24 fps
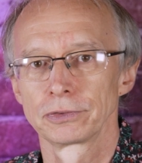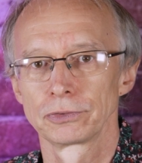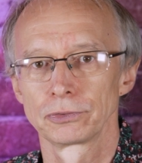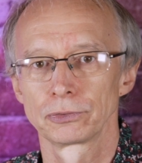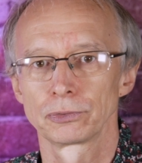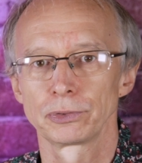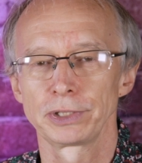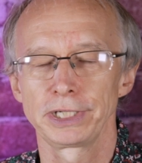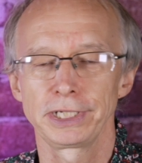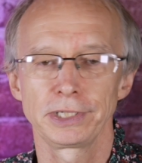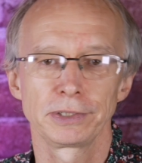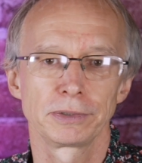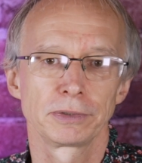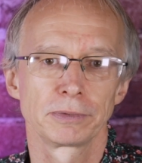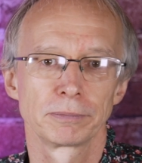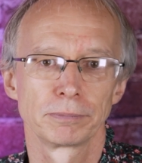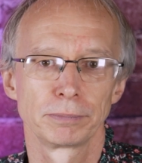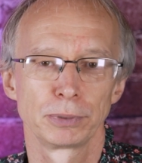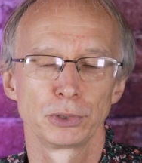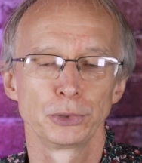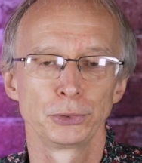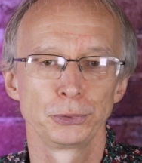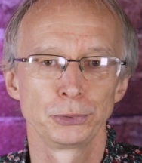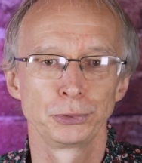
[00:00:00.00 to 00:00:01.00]
green,
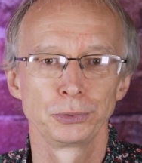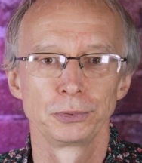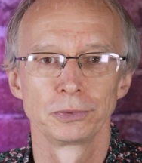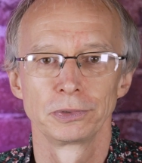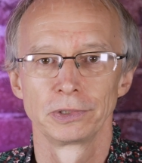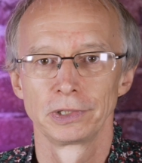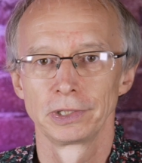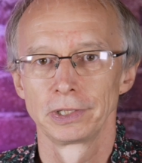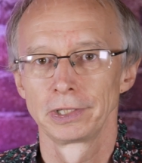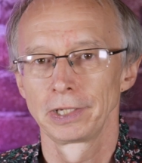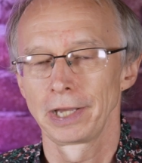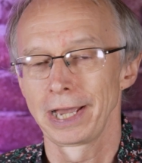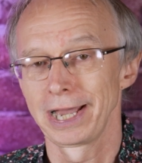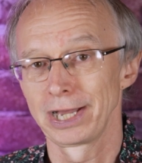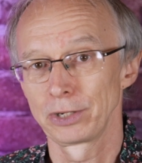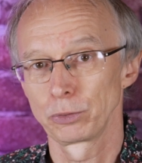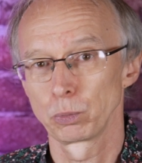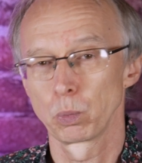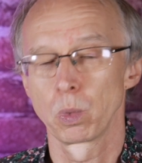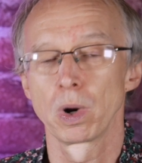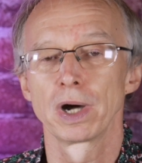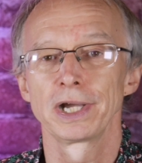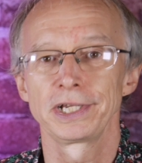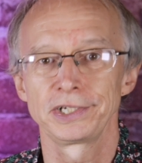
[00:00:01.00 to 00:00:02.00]
blue
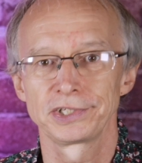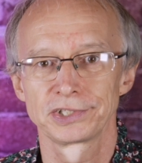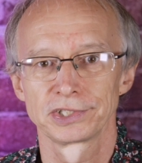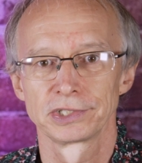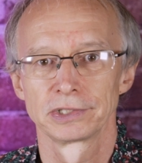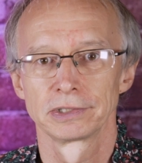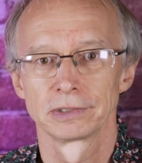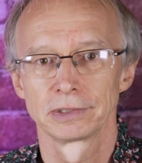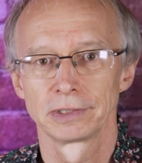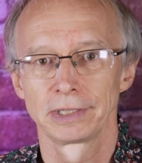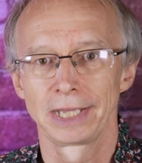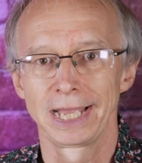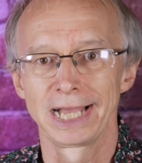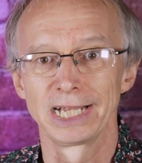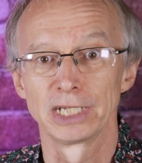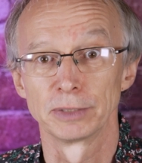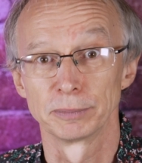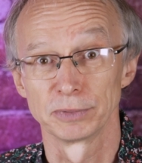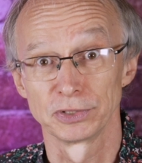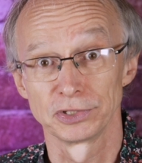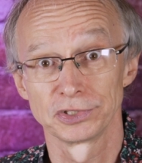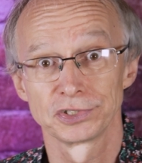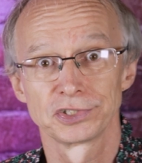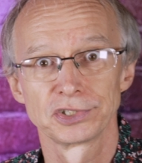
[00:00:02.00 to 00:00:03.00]
and white
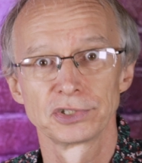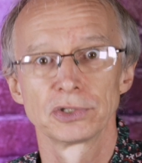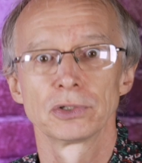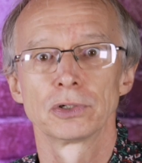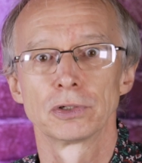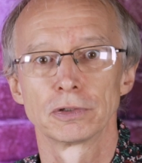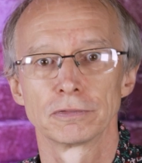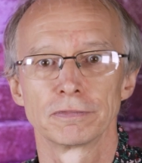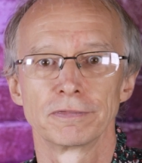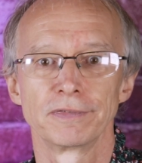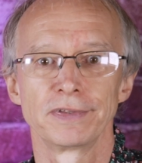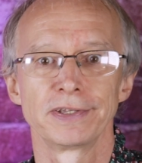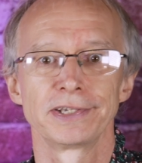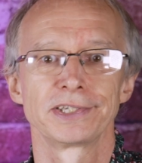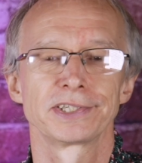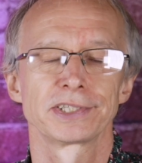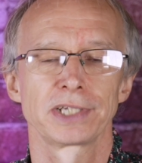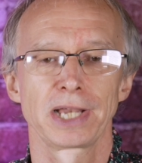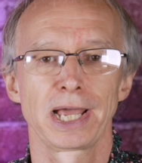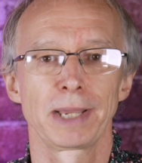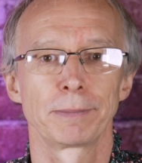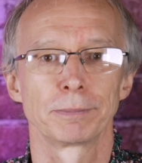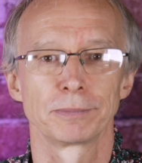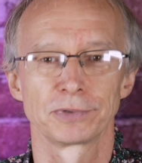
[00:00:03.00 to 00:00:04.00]
elements of
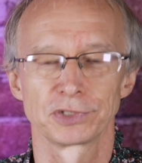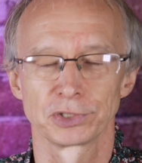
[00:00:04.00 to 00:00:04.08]
this lamp.